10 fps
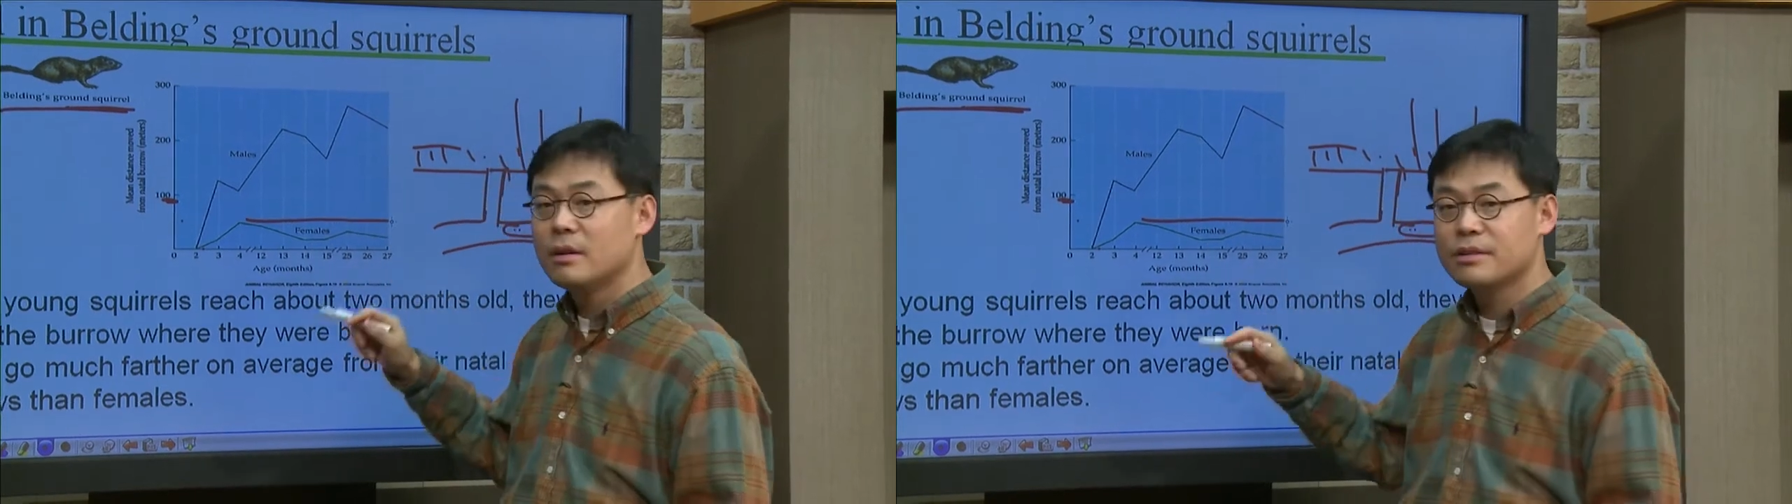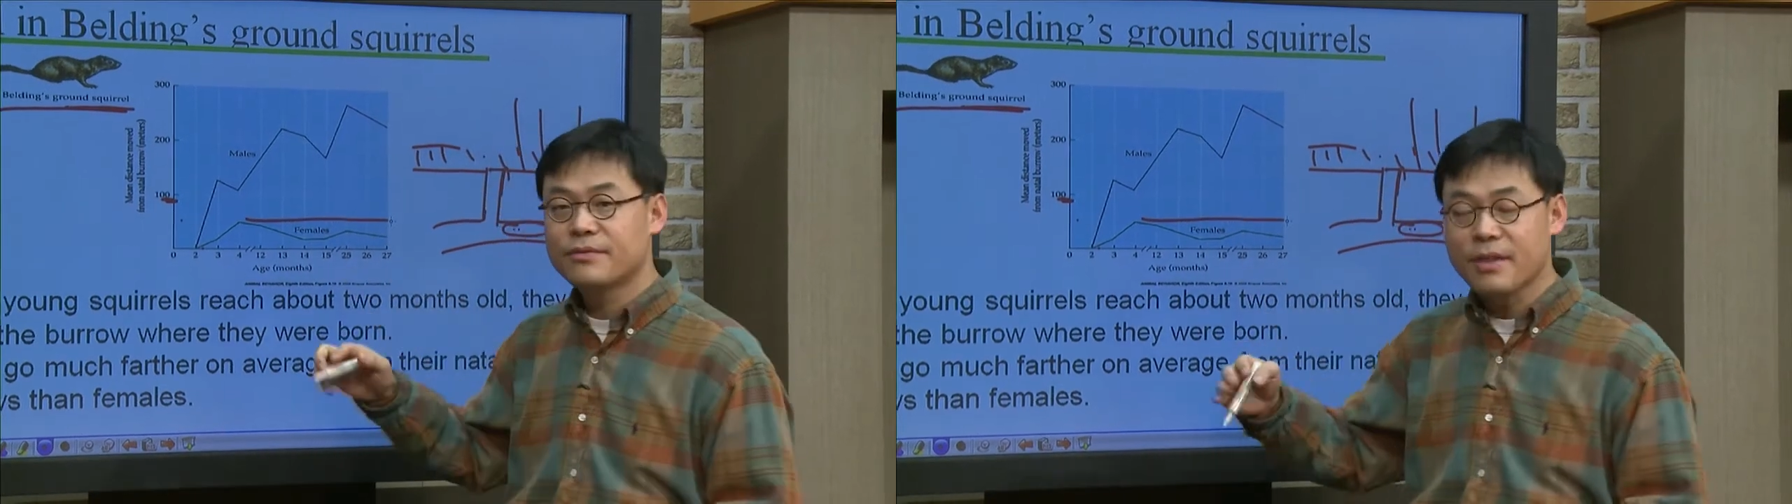
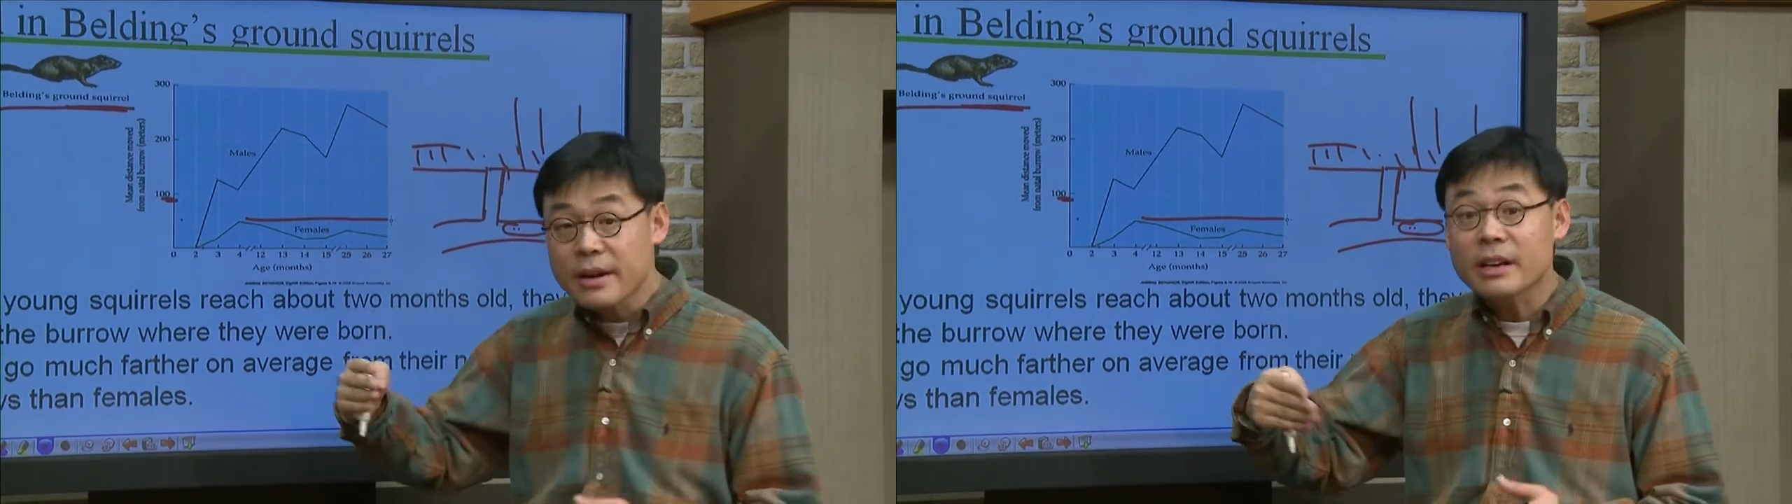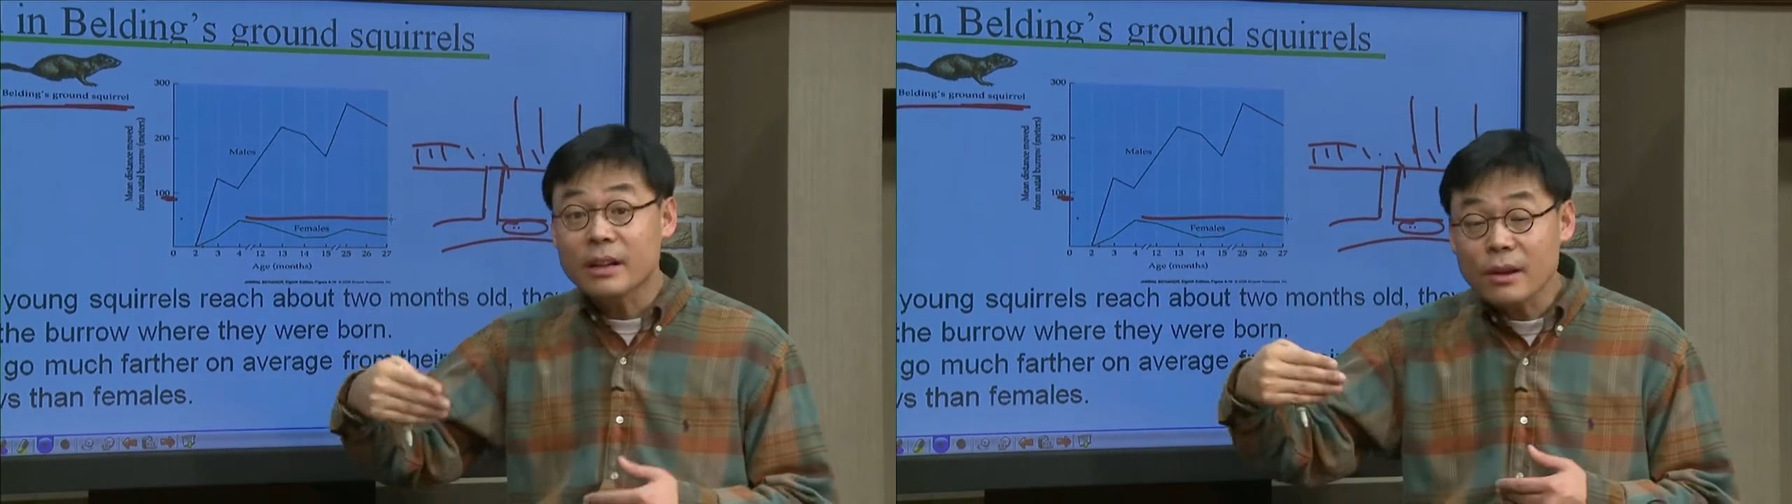It's
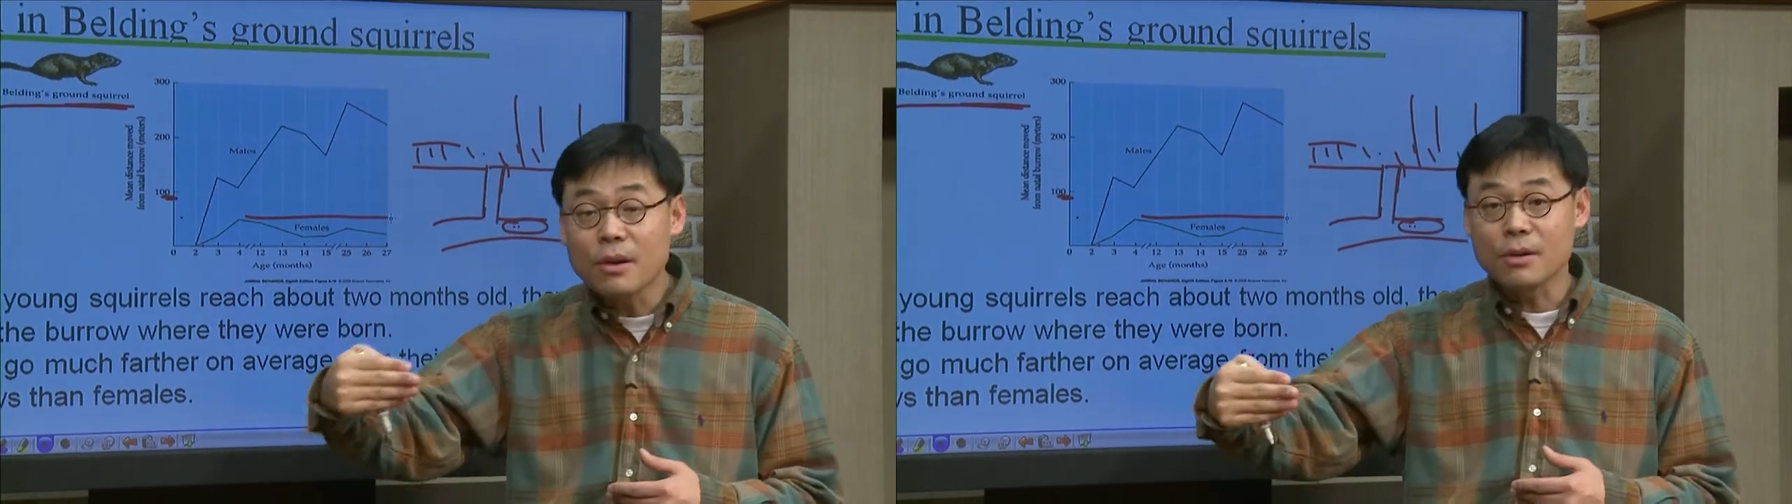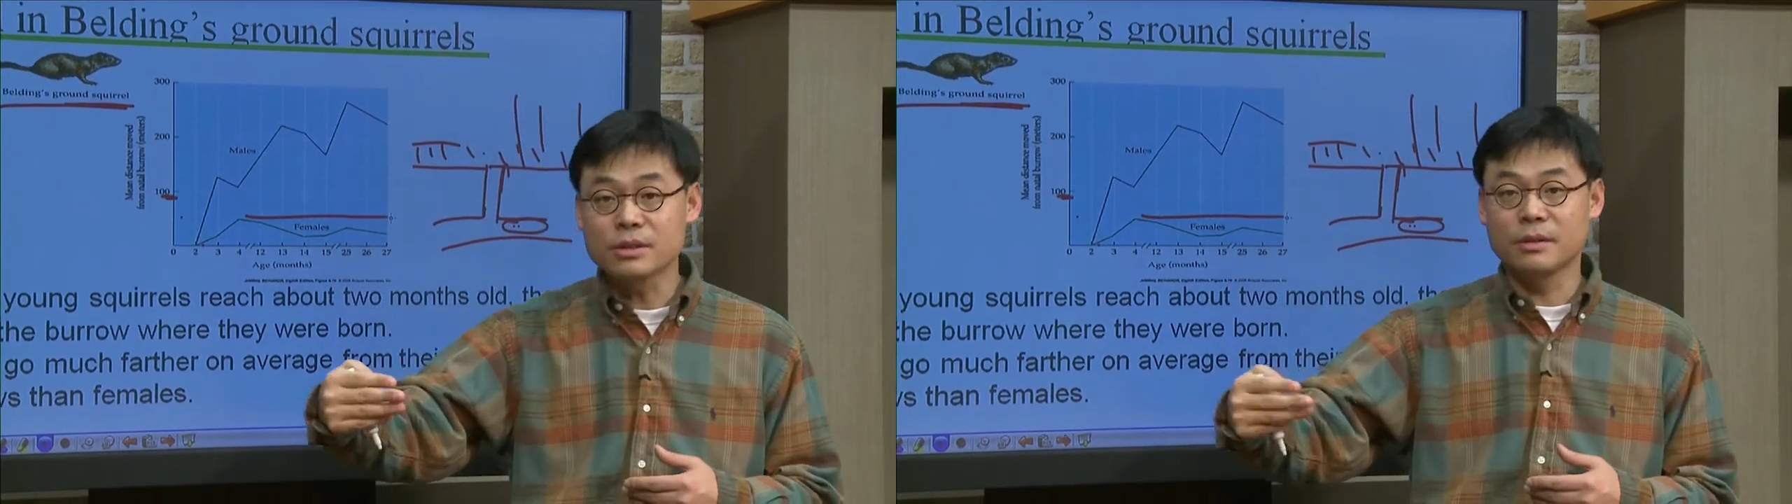very close